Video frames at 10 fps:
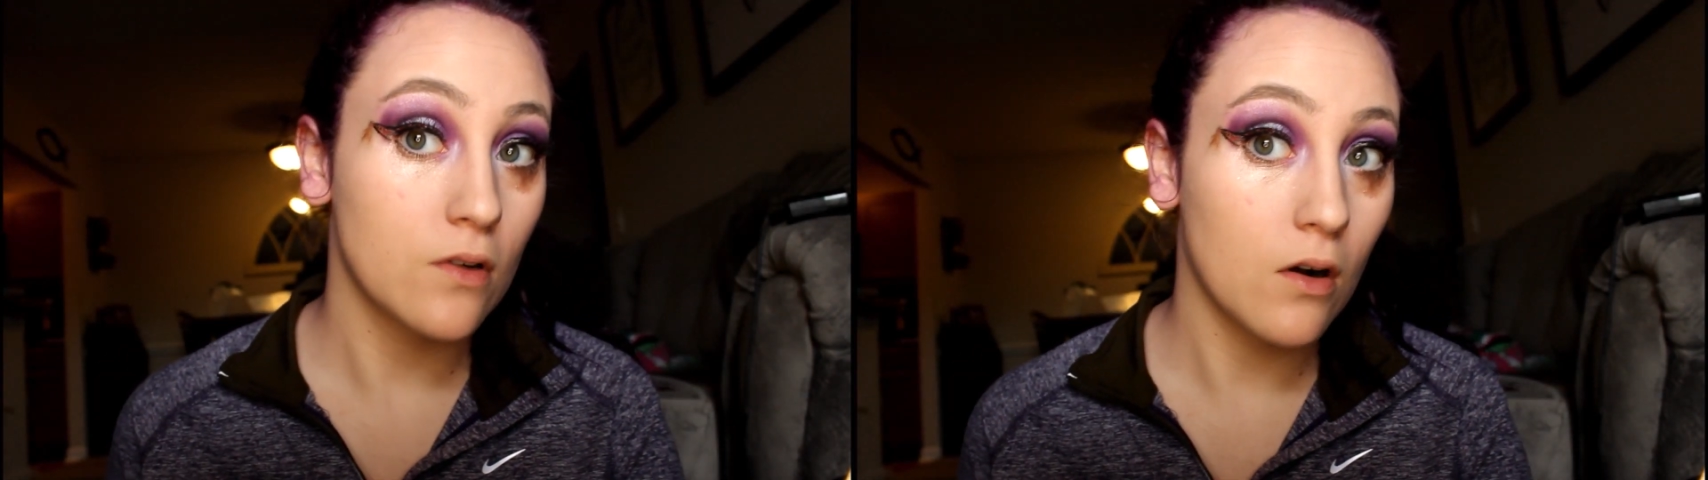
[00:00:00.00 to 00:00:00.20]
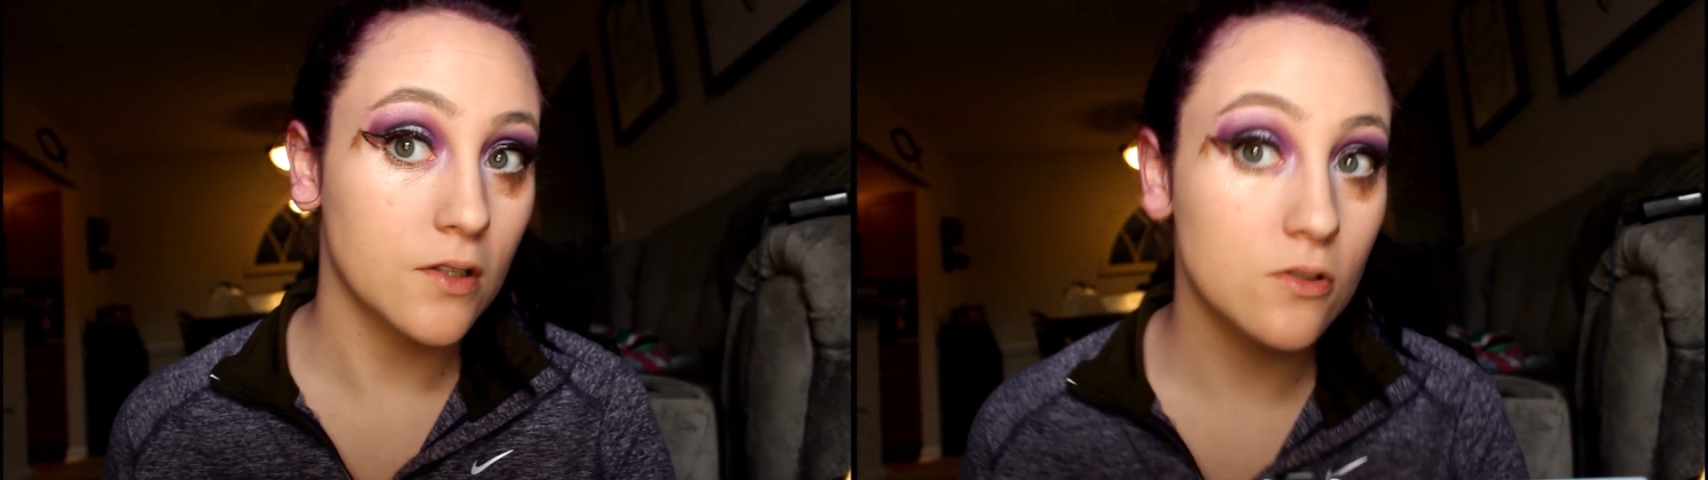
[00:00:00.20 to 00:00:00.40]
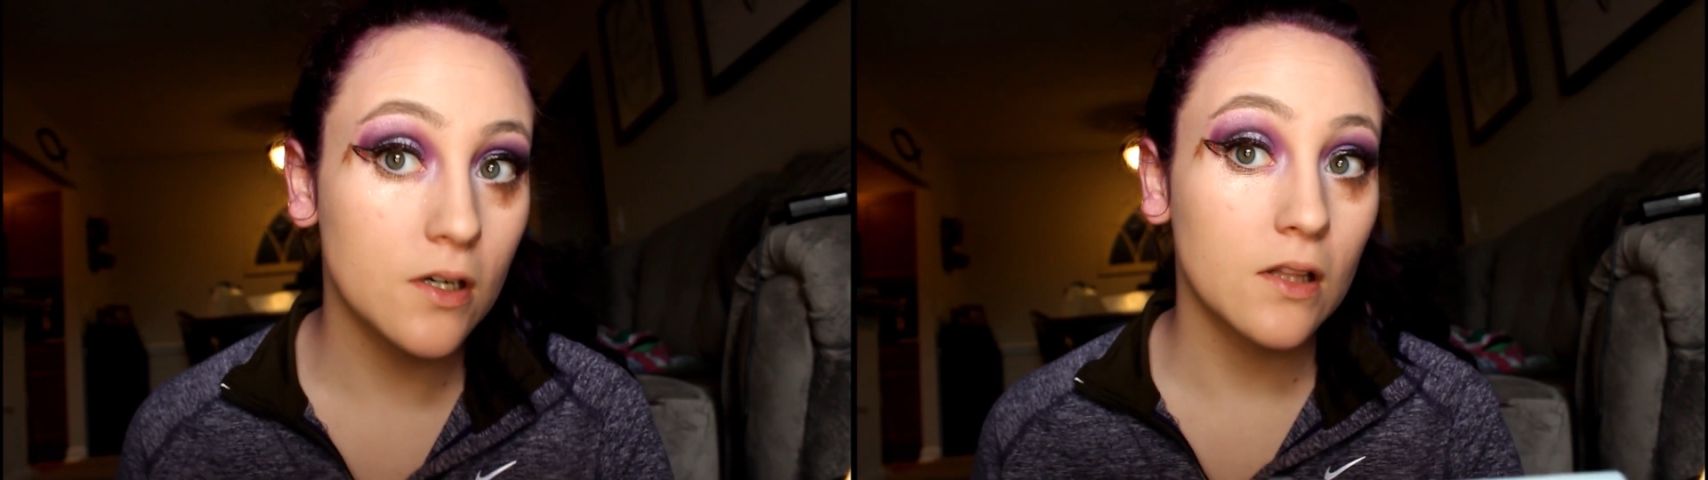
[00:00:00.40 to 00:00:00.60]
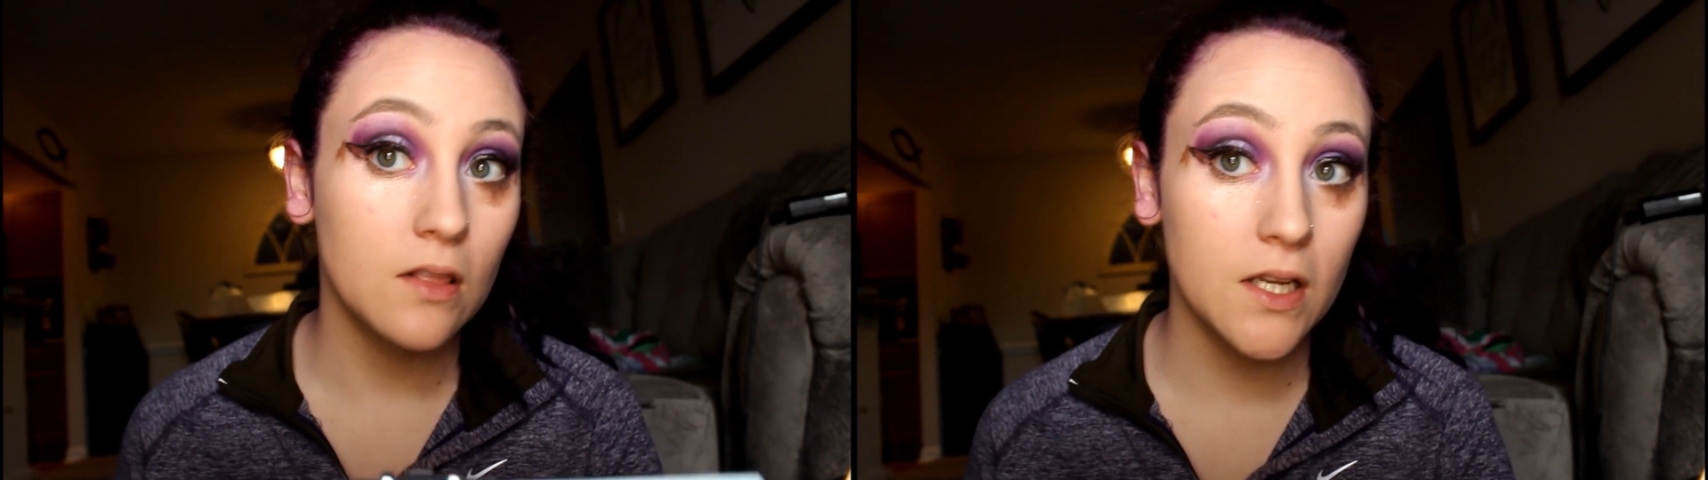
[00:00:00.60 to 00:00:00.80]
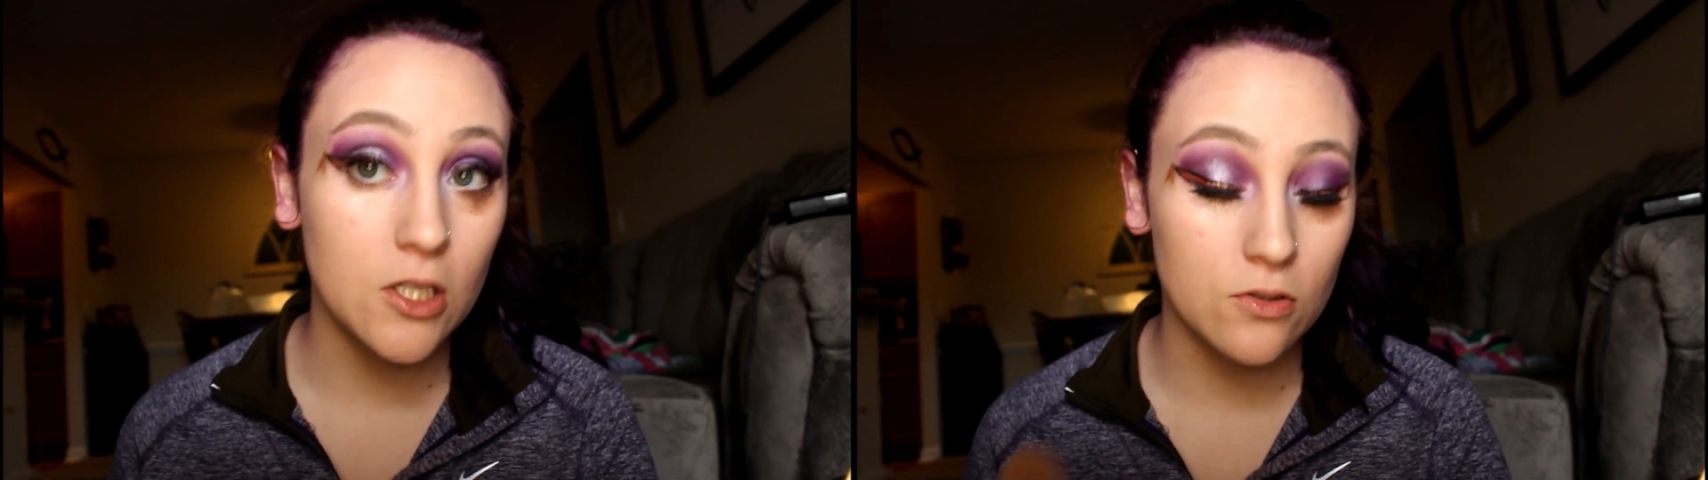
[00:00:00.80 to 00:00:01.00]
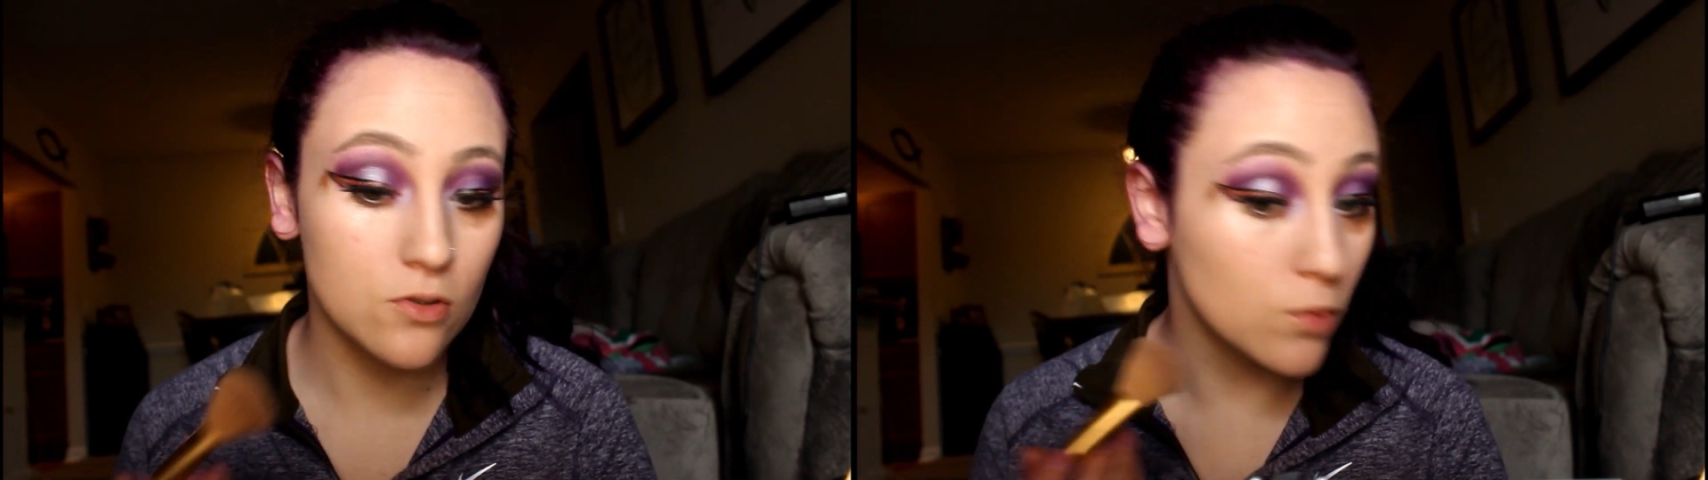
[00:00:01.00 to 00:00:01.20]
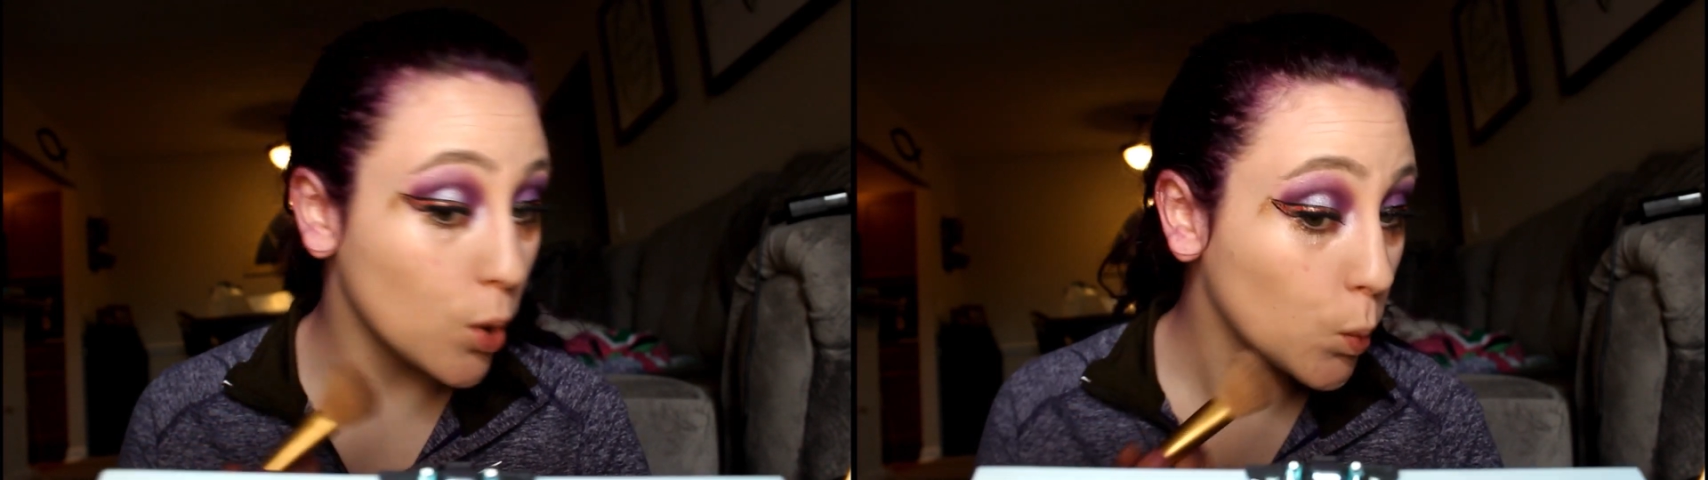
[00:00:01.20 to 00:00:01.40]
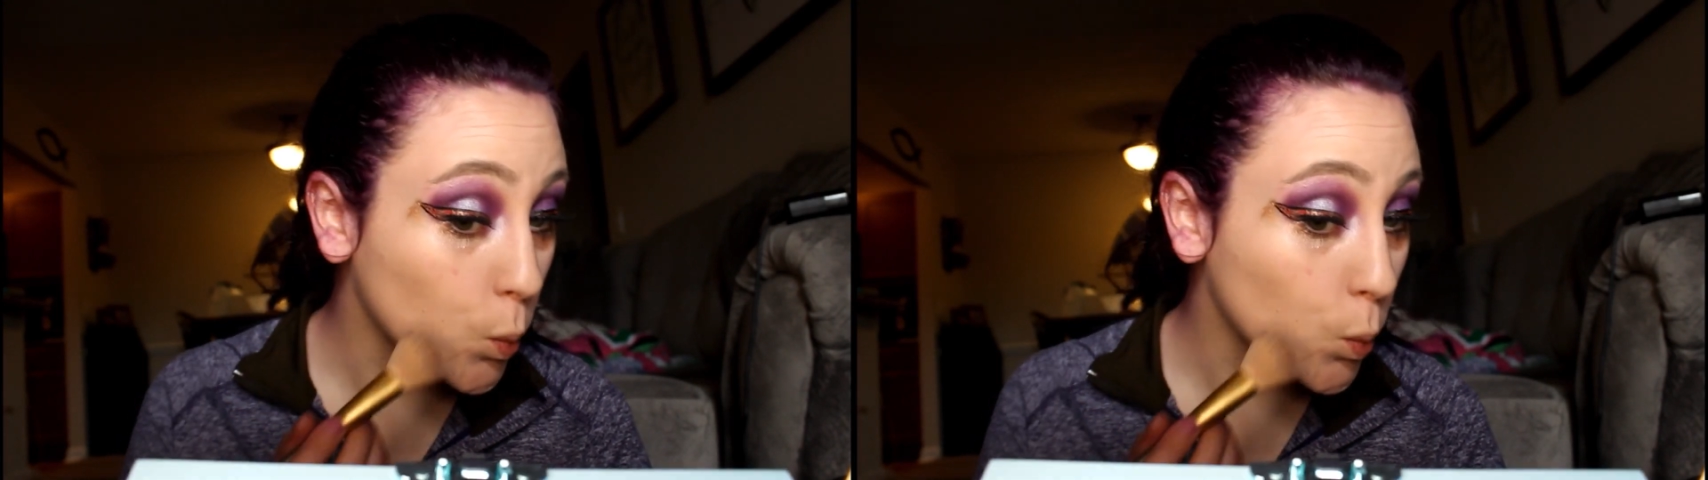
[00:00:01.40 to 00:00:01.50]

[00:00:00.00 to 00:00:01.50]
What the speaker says: contour like usual.